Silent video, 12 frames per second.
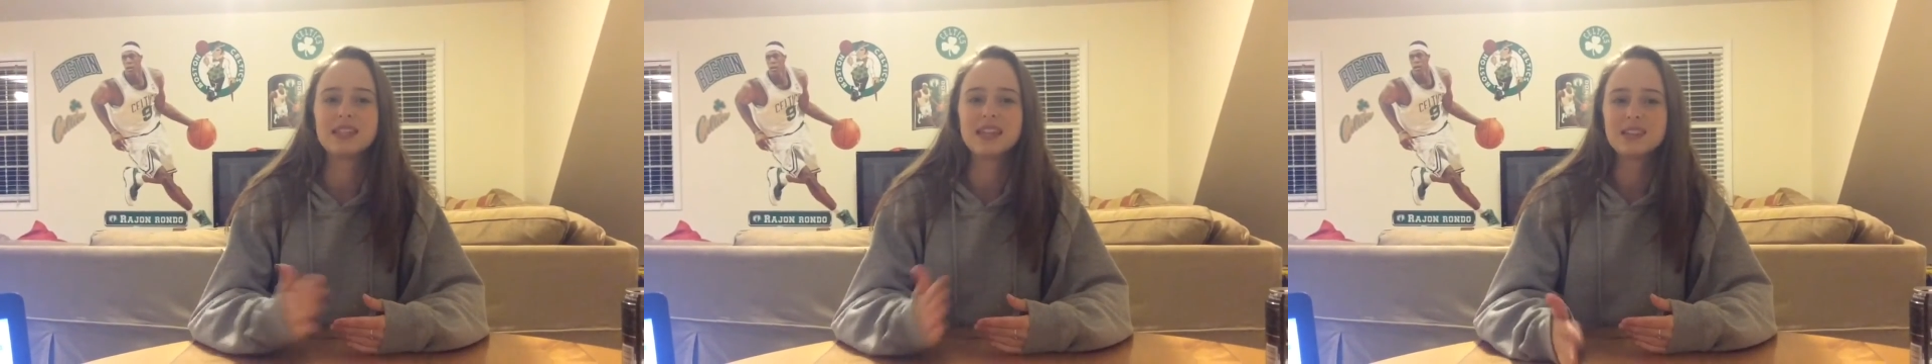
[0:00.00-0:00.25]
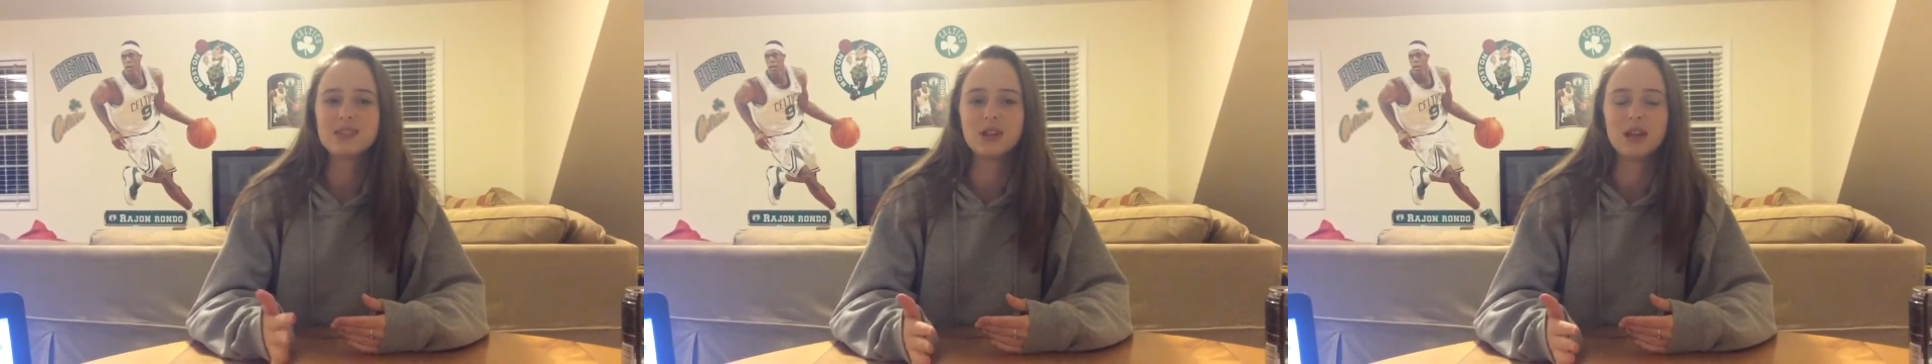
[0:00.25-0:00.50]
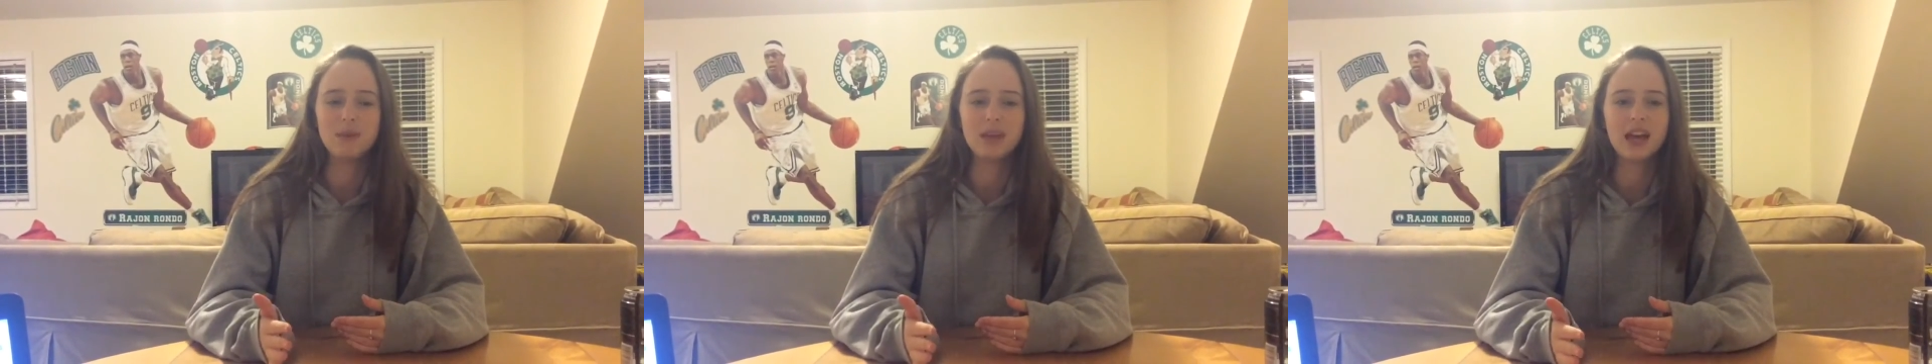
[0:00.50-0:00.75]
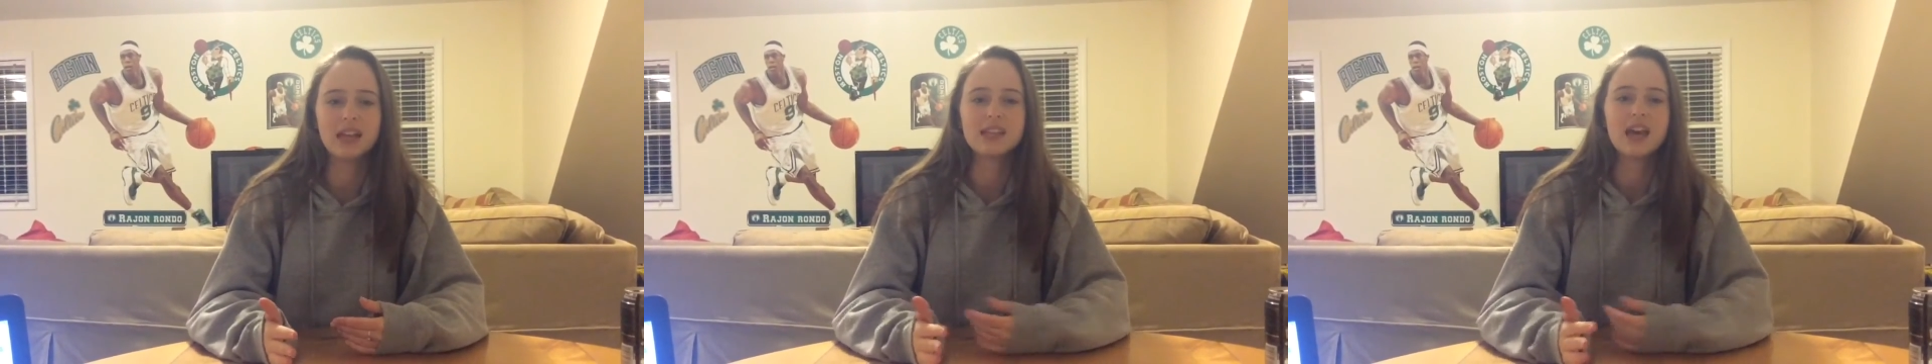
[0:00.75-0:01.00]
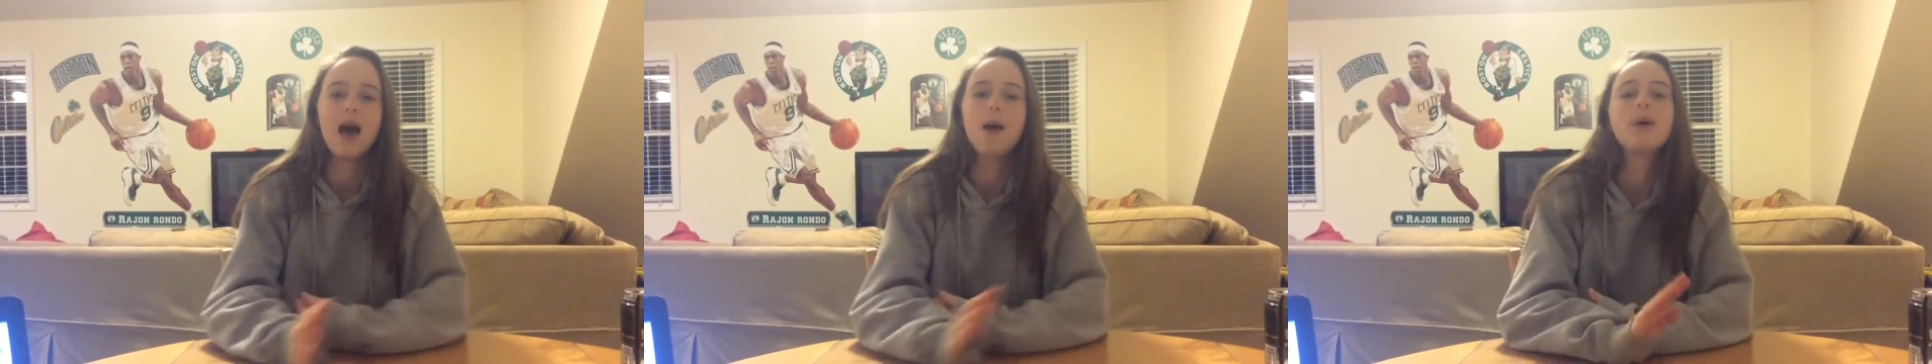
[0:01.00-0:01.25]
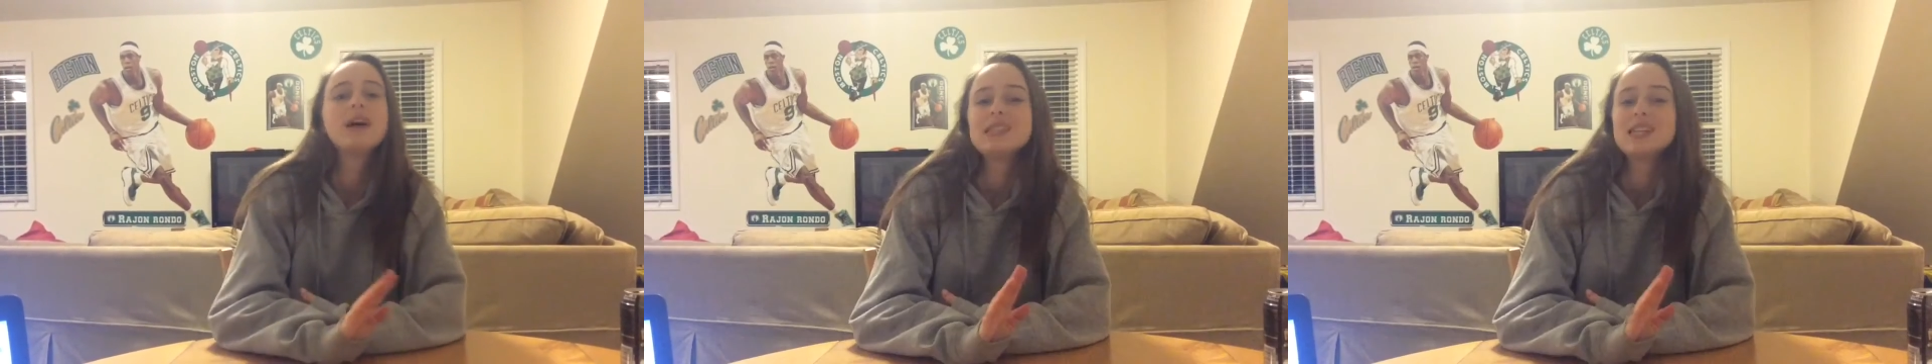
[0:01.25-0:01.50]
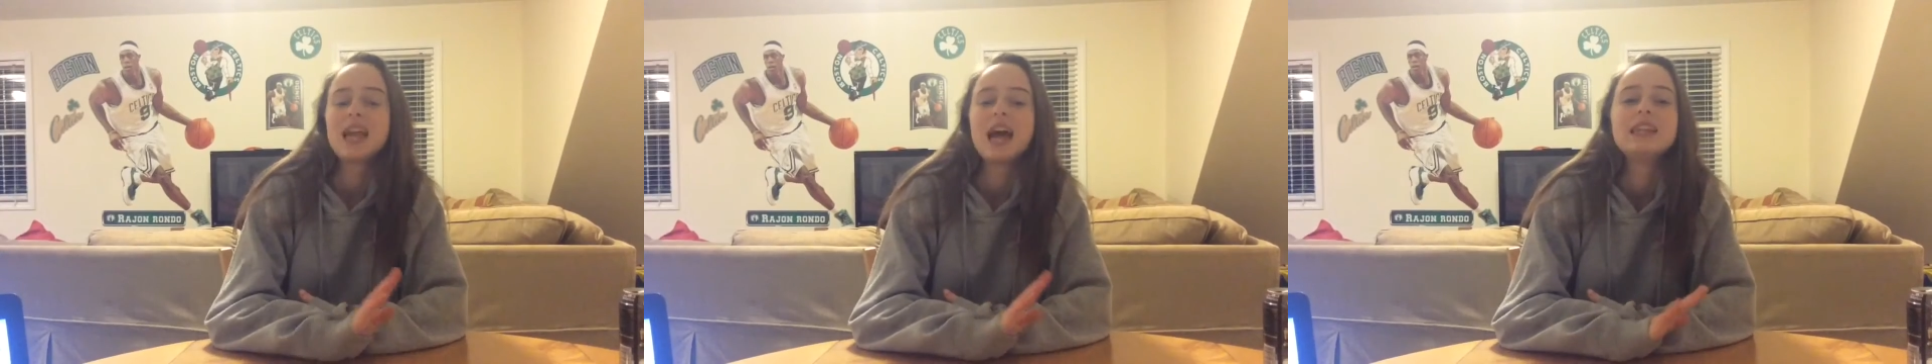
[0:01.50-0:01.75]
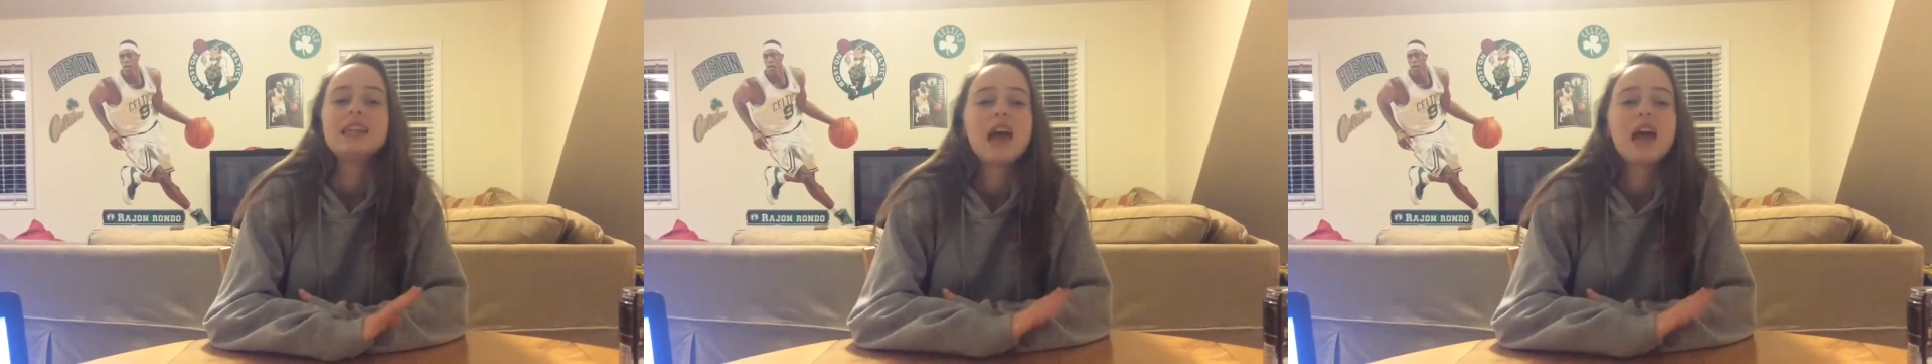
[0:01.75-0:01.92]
history because a president had